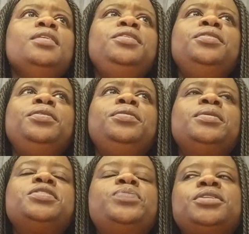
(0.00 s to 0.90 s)
you know, you
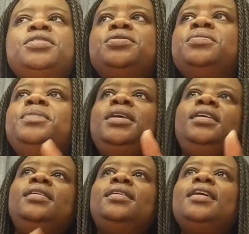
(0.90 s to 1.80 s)
were expected to
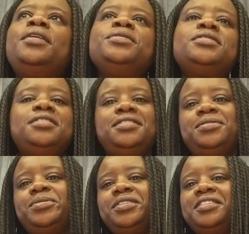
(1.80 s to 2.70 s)
be an
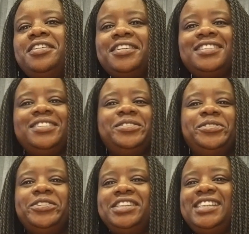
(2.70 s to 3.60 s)
accountant or a doctor
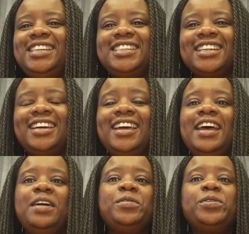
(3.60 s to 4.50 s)
or a teacher
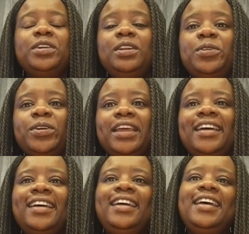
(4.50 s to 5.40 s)
or a
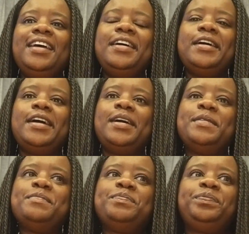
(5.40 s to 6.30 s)
lawyer.
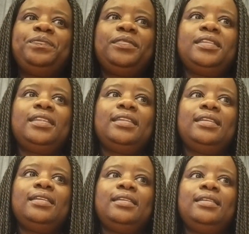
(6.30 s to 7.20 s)

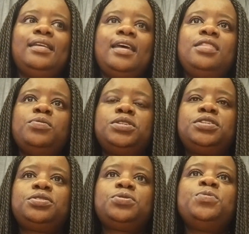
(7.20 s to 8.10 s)
And there was
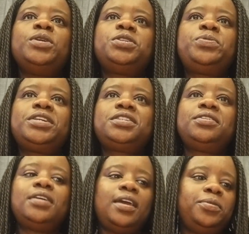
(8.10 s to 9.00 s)
just so much
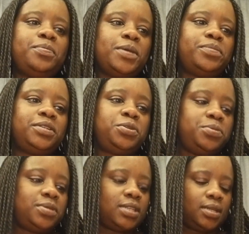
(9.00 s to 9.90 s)
pressure. I remember
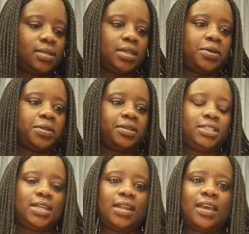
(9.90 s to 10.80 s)
choosing
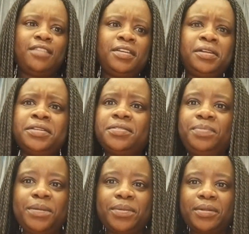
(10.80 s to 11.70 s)
psychology and having lots
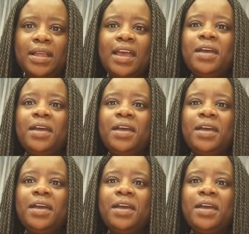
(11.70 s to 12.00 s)
of people